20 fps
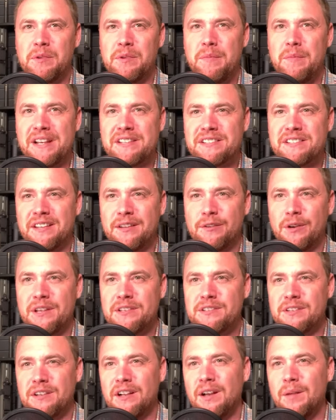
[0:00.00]
a Mexican
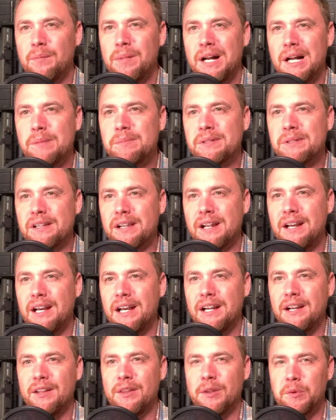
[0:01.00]
restaurant, Papa and
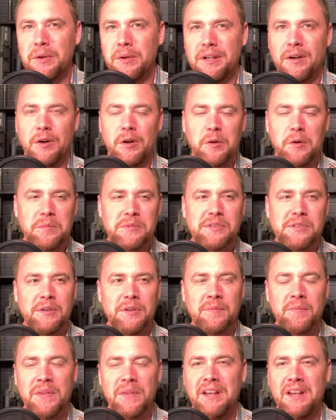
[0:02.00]
I, on the way home. So
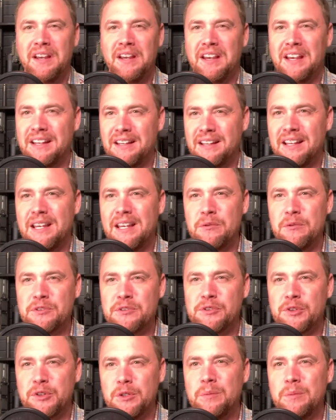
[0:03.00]
he was a
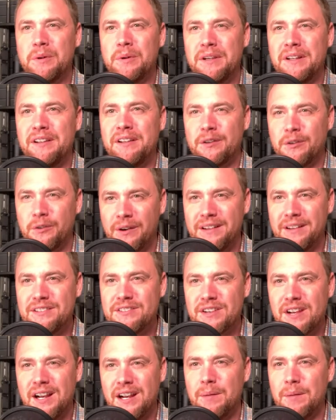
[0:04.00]
trooper. He did a great
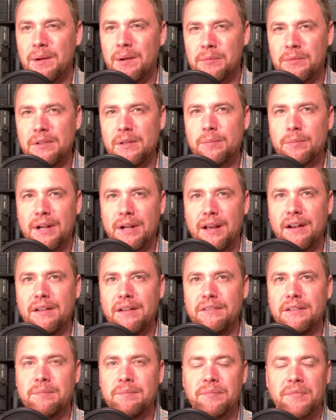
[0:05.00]
job. I'm really proud of
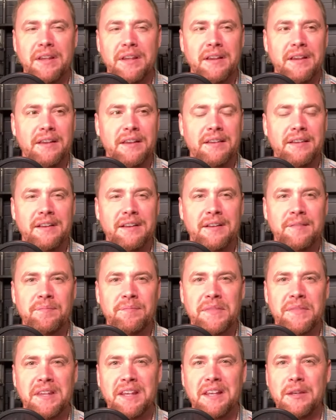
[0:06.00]
him. And
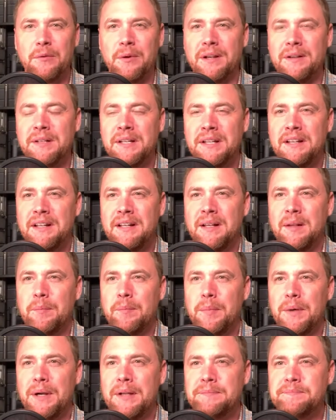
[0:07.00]
anyway,
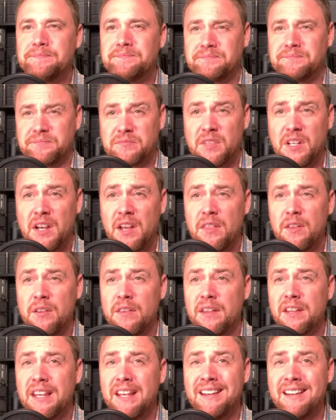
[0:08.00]
but other
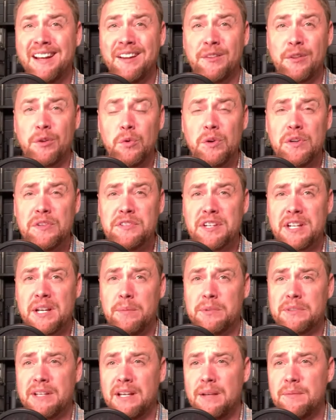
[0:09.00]
than getting out in the woods a couple
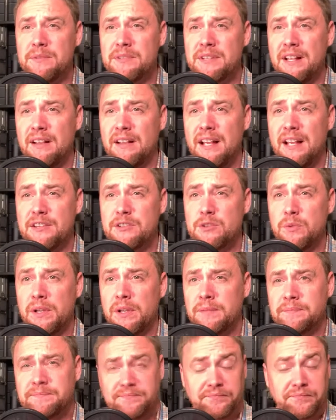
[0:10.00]
times last week,
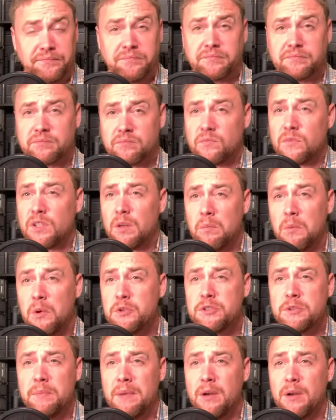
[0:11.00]

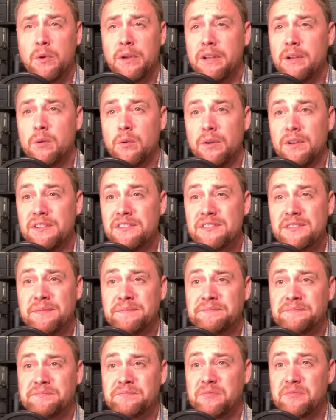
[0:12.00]
most of my week was
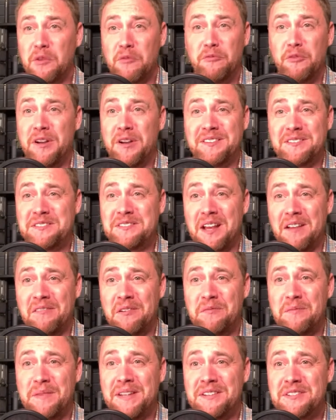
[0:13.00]
the fun stuff of
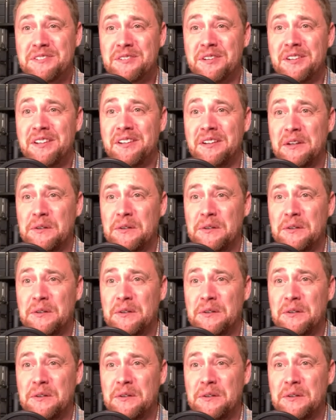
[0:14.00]
ministry.